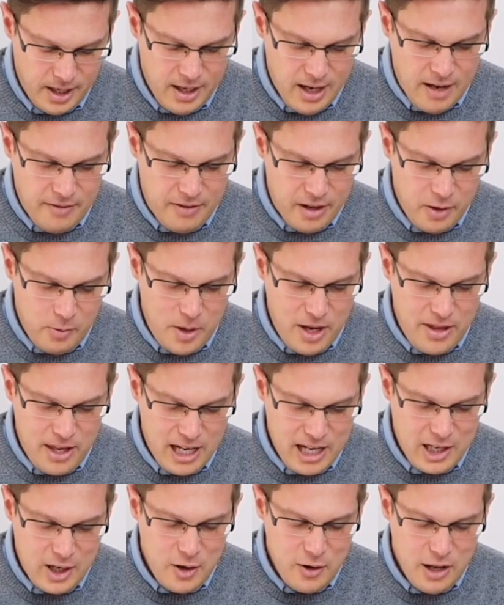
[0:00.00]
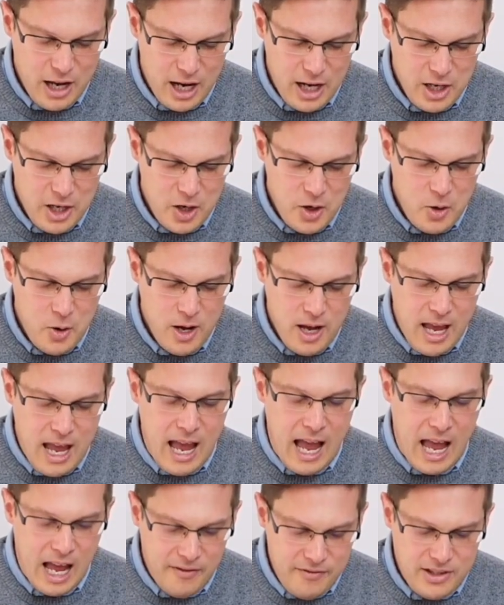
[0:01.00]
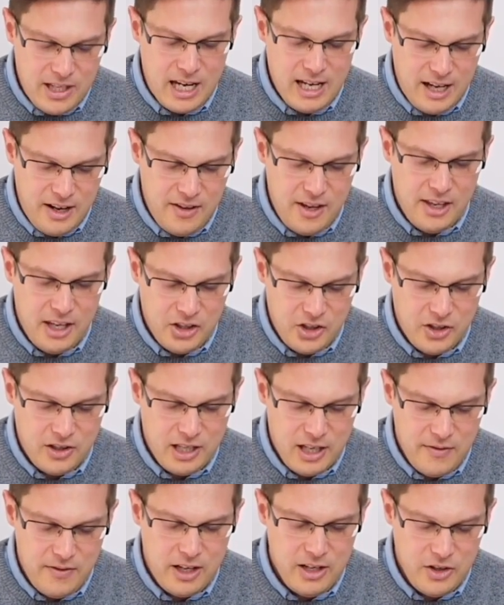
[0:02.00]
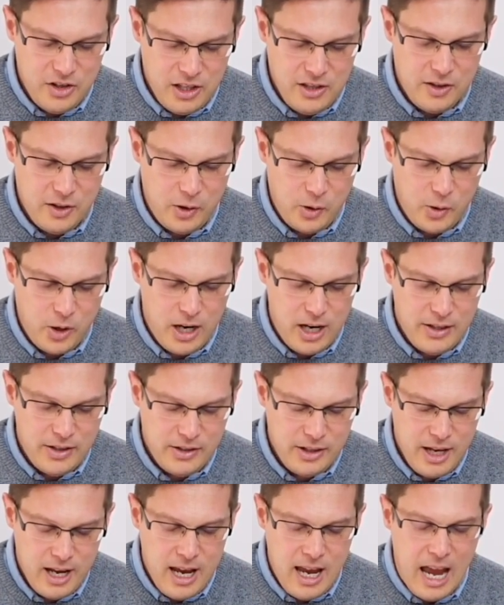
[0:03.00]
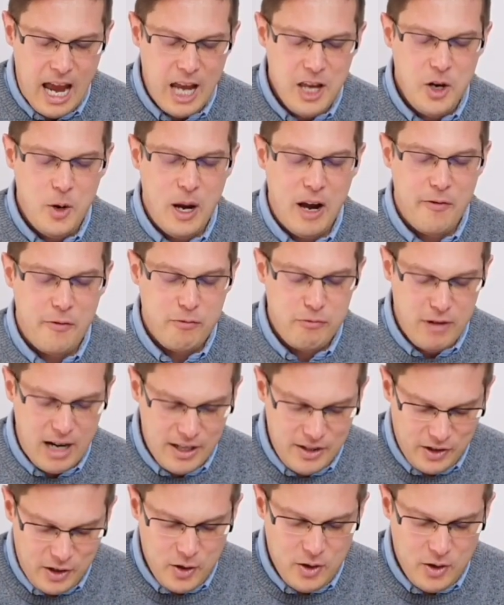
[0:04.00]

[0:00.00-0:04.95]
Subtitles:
Father, we thank you that you have taken initiative in Jesus Christ and you have rescued